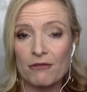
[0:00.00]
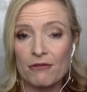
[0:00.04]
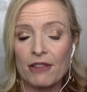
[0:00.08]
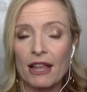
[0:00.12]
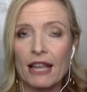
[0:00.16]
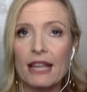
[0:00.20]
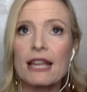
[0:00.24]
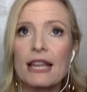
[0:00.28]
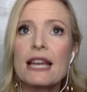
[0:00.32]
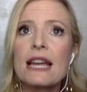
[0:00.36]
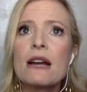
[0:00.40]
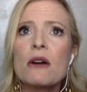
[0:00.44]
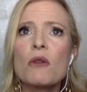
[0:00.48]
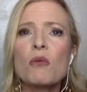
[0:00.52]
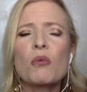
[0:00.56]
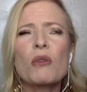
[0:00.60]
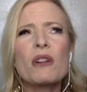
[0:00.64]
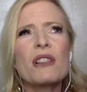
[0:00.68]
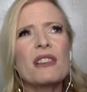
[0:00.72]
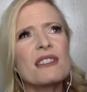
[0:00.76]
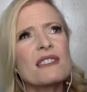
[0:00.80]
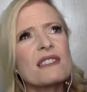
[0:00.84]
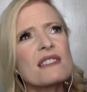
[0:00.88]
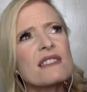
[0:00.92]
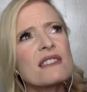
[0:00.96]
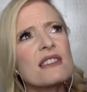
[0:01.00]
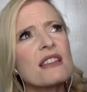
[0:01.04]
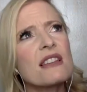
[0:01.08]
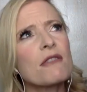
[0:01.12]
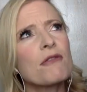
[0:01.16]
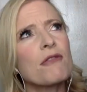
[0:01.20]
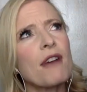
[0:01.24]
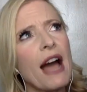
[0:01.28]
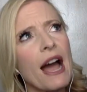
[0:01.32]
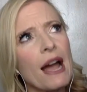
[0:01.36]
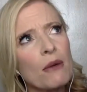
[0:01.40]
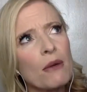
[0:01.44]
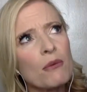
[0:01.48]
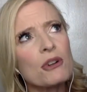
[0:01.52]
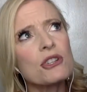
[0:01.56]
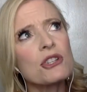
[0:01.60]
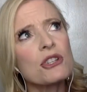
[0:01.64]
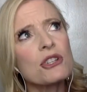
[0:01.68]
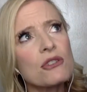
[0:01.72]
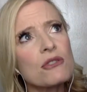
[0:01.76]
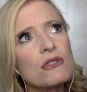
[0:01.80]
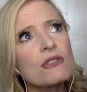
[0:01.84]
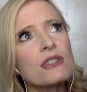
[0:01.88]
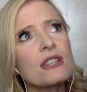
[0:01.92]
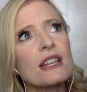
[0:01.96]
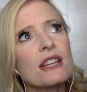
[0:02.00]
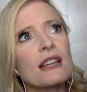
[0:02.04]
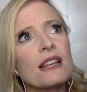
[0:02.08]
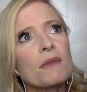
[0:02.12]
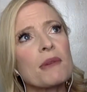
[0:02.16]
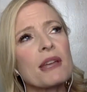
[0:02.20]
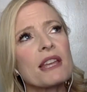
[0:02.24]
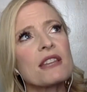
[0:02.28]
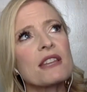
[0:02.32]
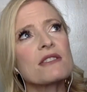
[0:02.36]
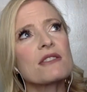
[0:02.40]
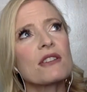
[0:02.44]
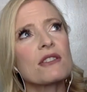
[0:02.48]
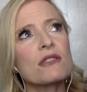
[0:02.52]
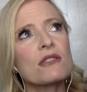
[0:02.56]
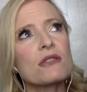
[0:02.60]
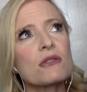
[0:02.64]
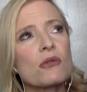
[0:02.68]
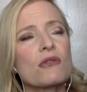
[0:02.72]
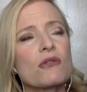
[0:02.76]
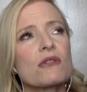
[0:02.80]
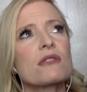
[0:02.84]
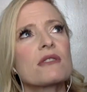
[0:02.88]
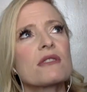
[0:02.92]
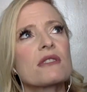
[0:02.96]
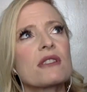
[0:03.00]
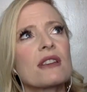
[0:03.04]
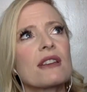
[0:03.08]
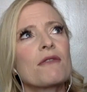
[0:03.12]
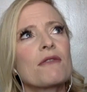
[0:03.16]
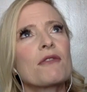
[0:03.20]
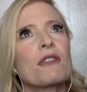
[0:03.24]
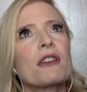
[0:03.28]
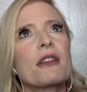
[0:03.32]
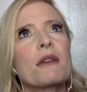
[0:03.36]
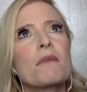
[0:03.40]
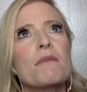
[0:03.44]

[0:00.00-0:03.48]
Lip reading: Like, well, let's see, if I were choosing based on Source's infinite